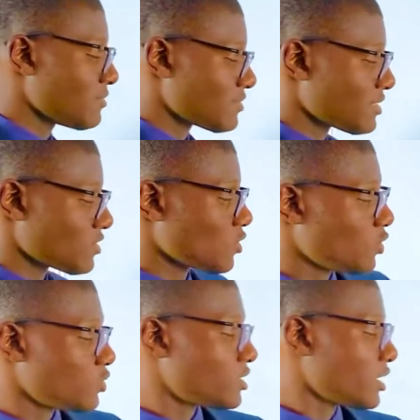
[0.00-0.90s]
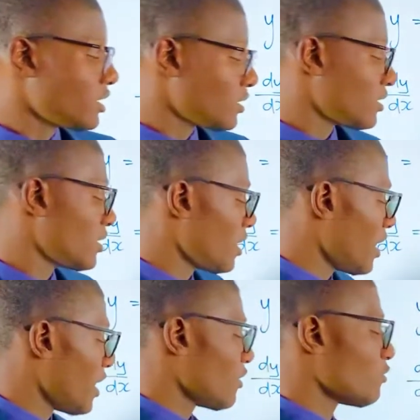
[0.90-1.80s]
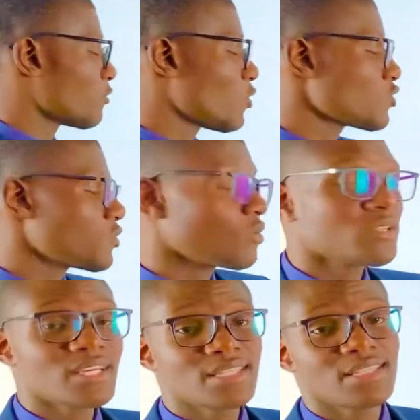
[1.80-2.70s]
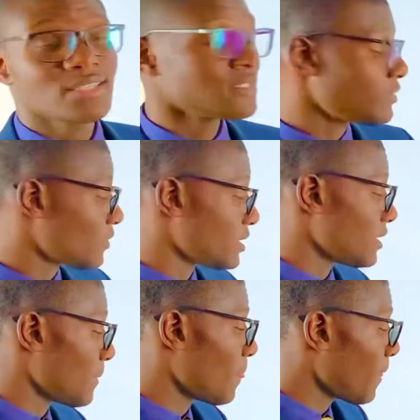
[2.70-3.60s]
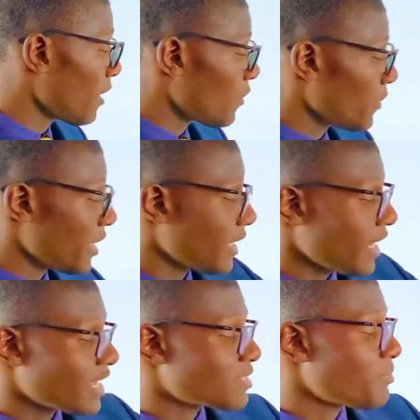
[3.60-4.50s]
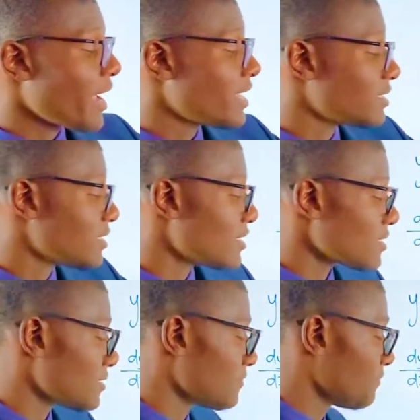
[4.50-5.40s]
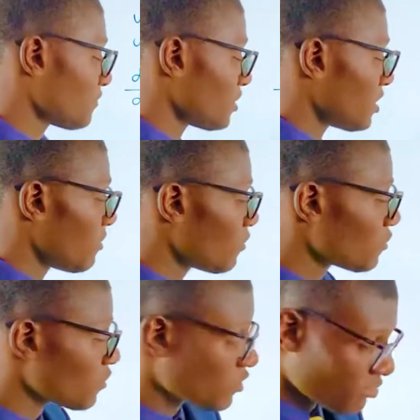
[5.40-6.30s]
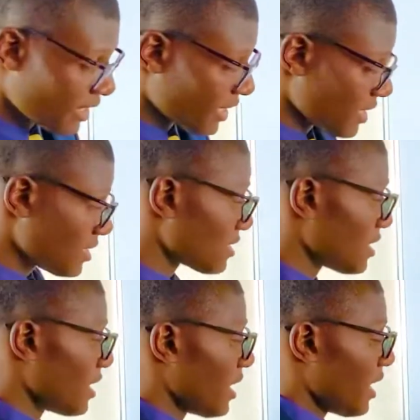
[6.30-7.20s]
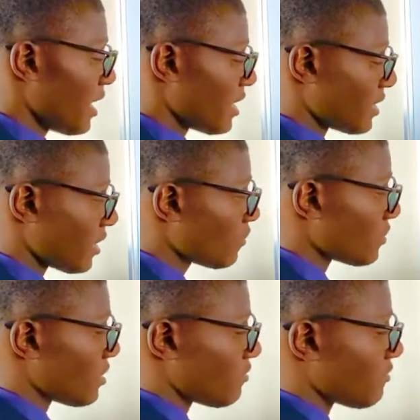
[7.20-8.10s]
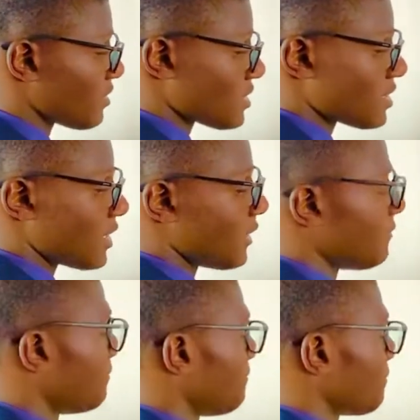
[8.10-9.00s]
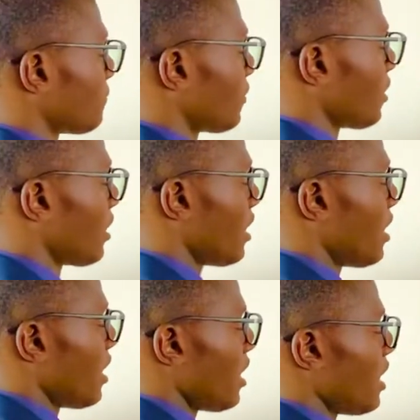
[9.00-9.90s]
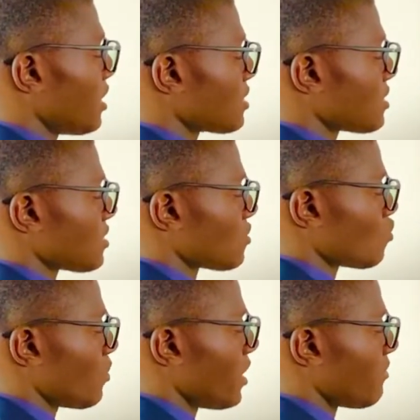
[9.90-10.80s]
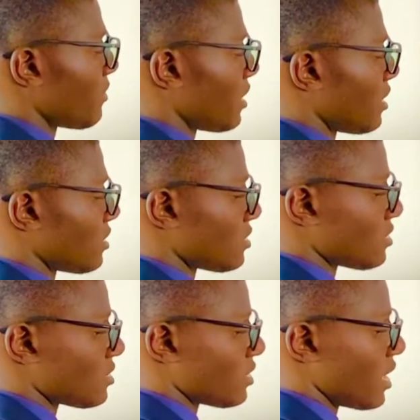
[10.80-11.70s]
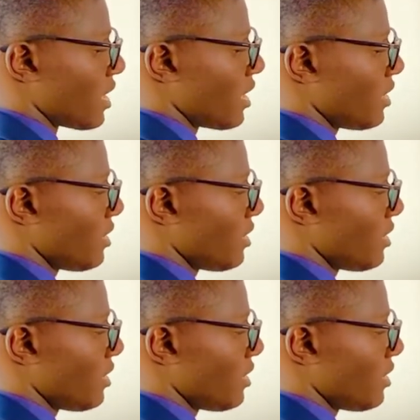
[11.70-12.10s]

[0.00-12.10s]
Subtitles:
the solution. And of course, we know that's what? We can expand this, remove those brackets, and that will give us x squared minus 9